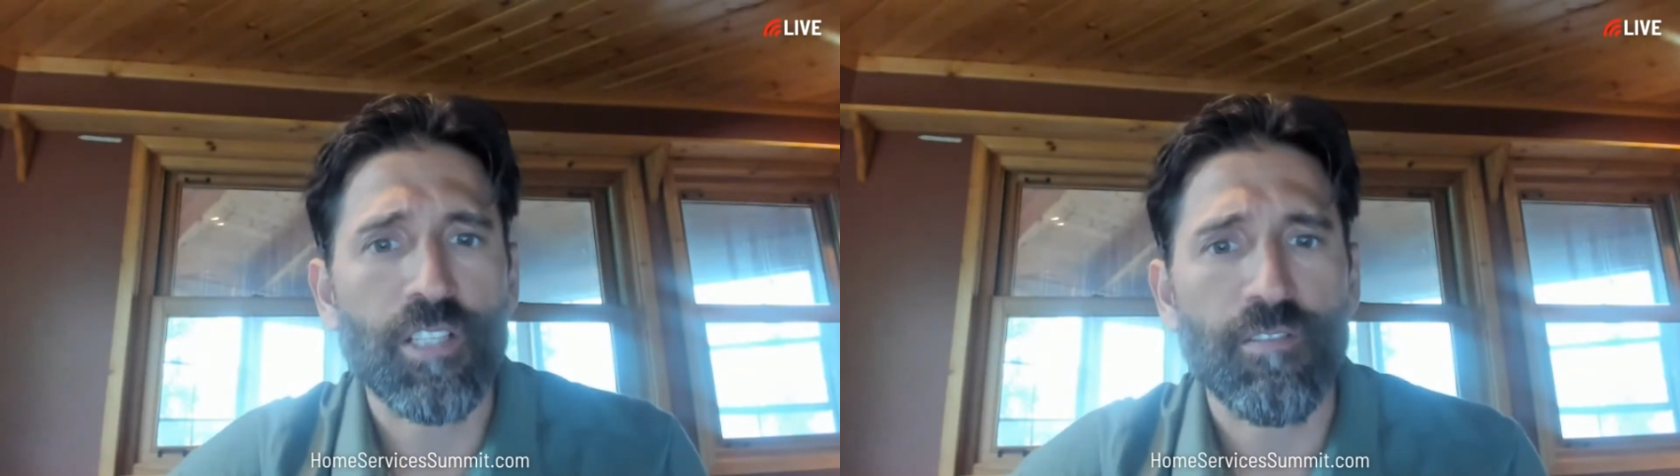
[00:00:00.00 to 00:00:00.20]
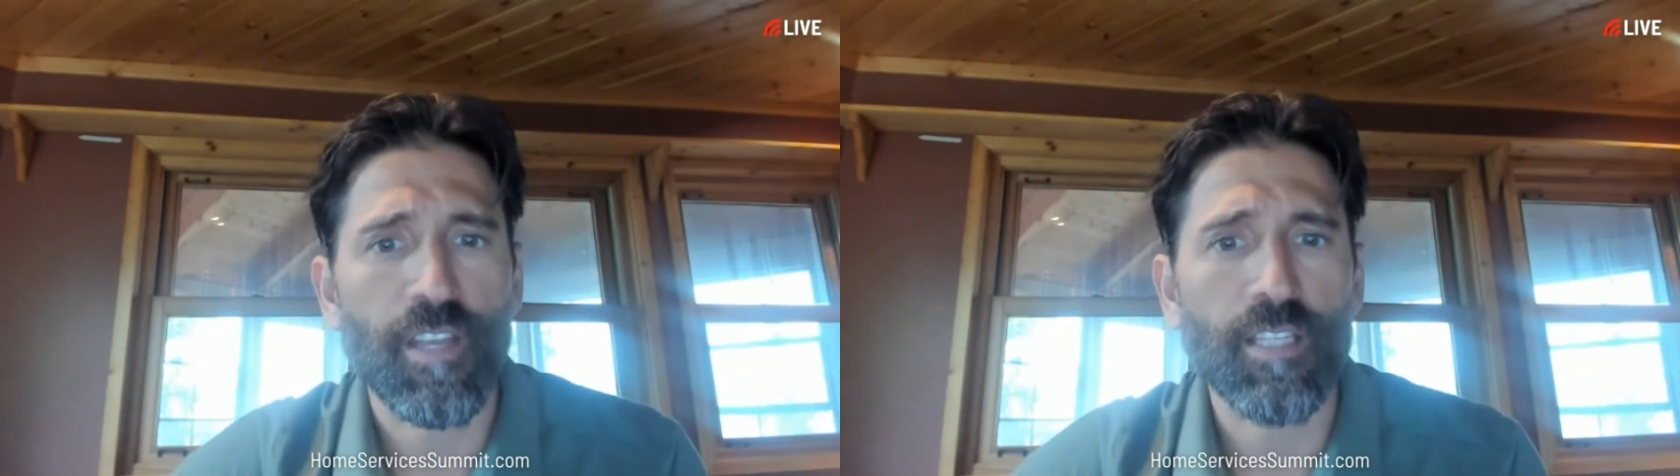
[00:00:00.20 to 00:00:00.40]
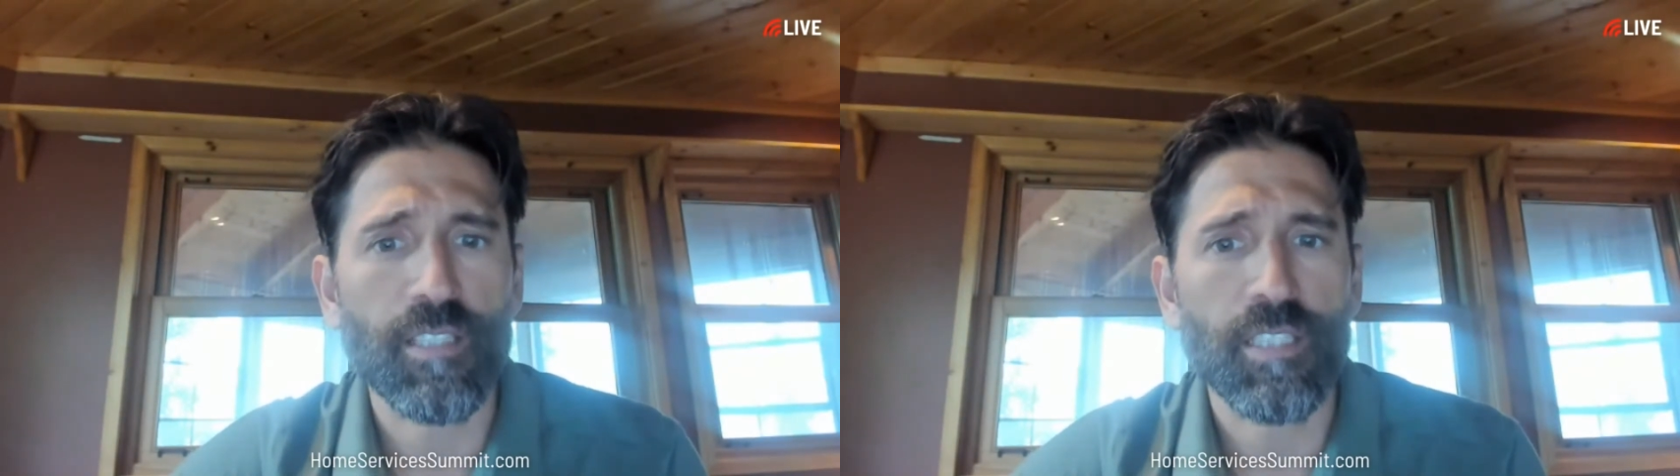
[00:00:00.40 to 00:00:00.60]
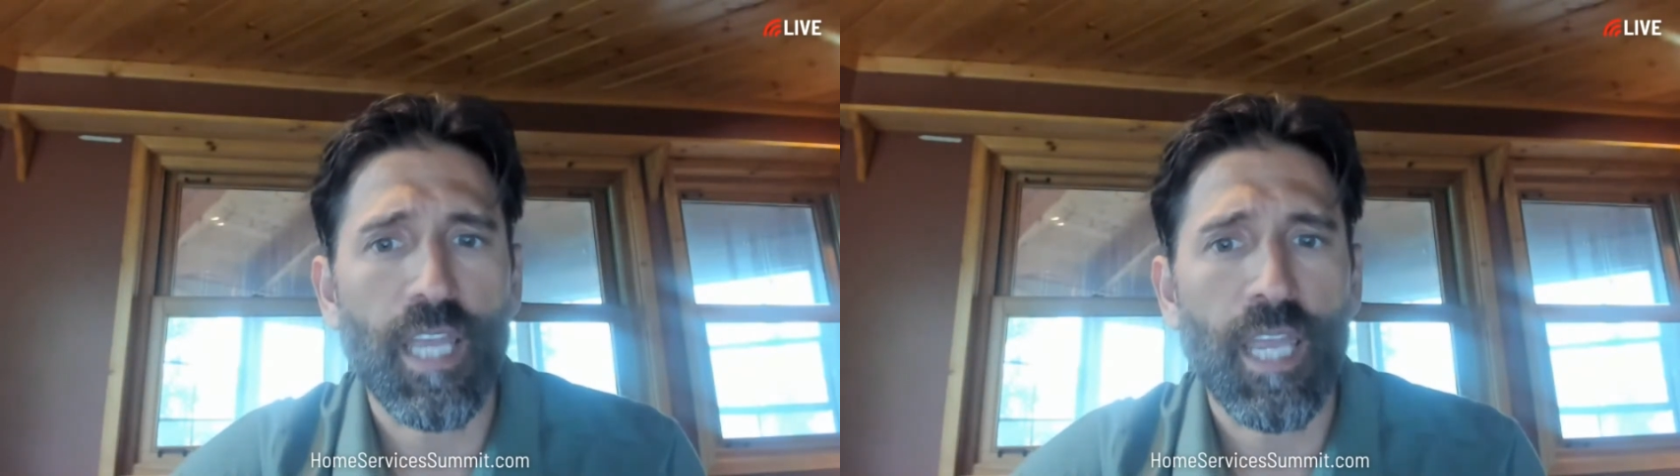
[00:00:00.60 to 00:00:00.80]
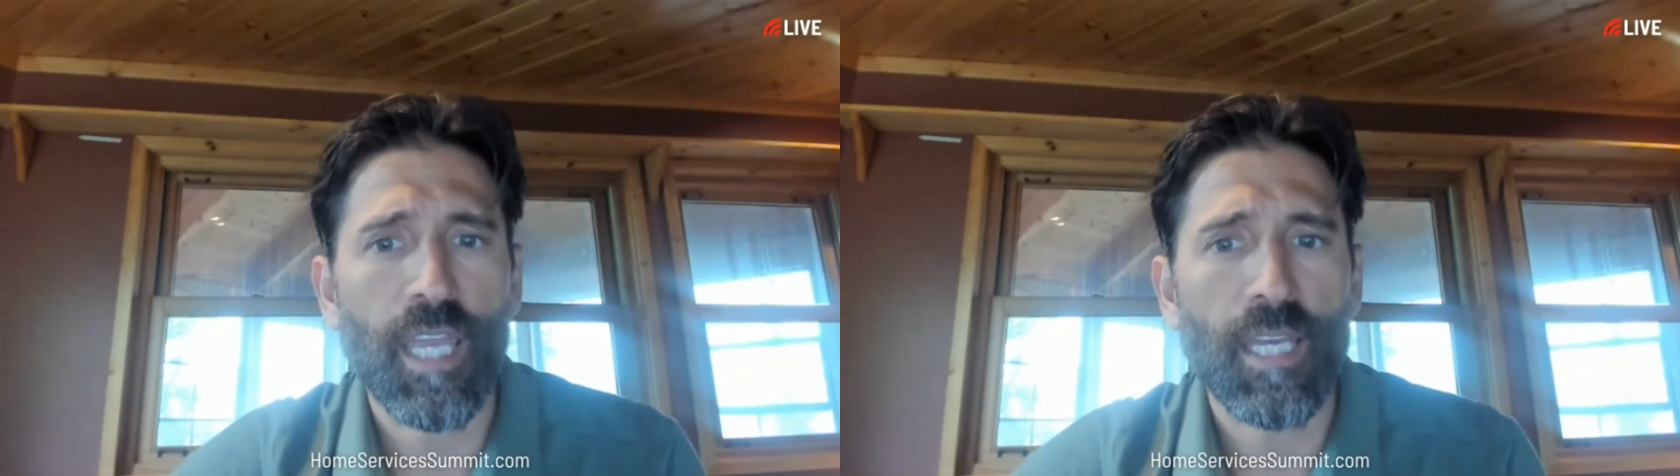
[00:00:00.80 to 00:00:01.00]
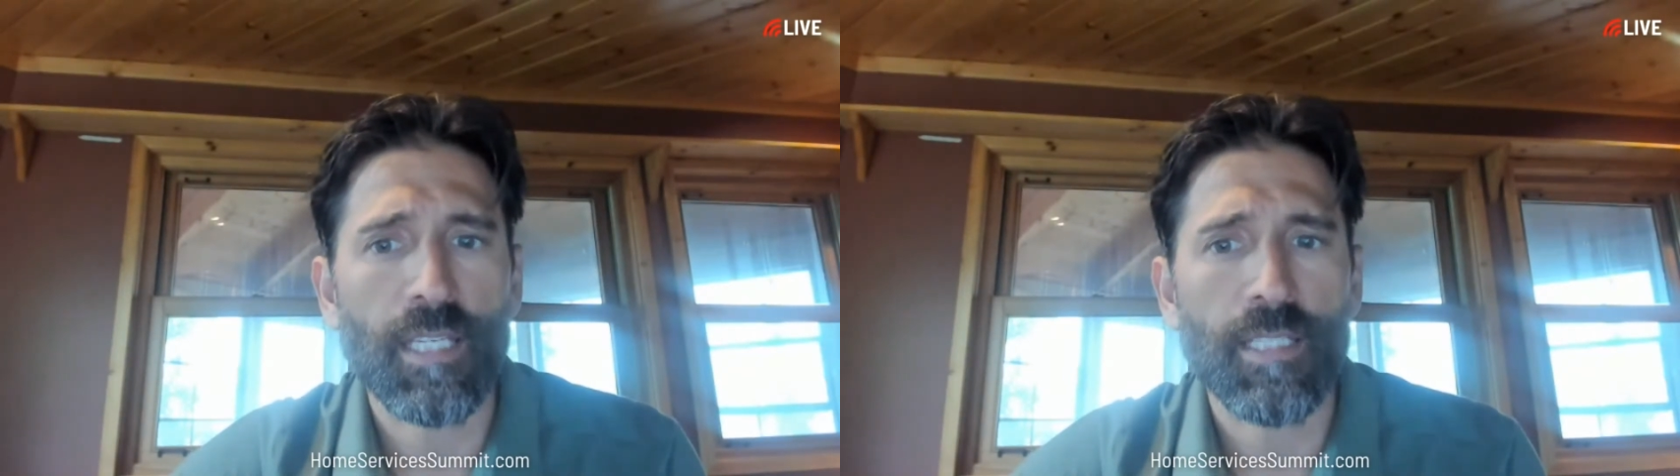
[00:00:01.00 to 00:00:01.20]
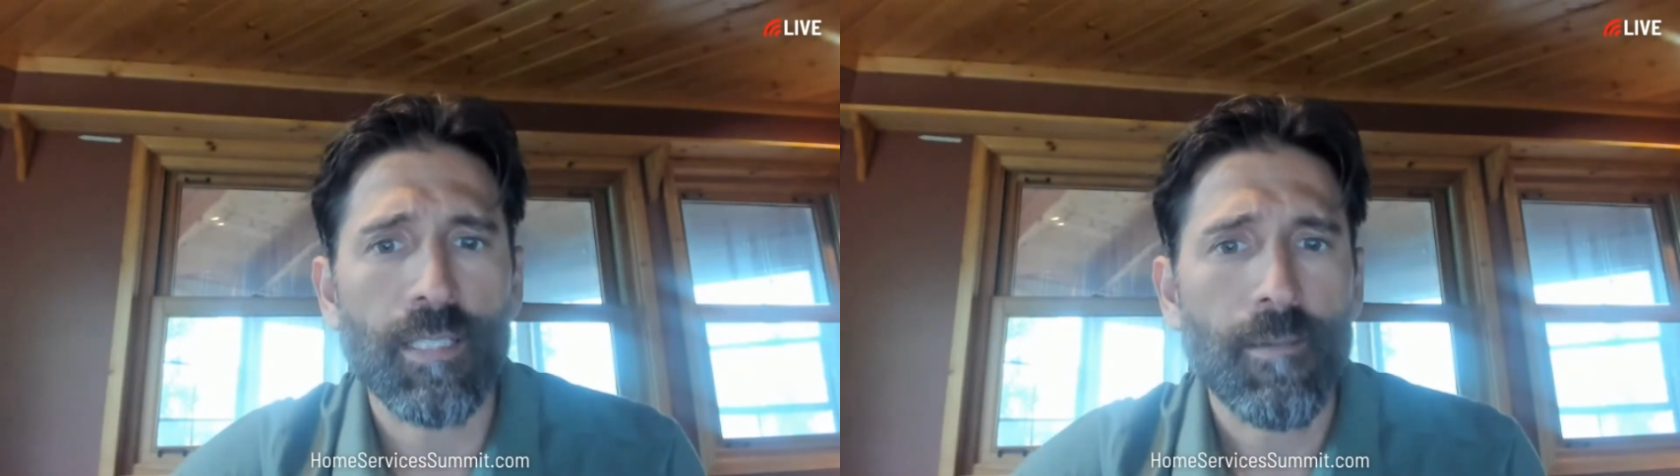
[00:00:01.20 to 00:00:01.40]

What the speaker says: events and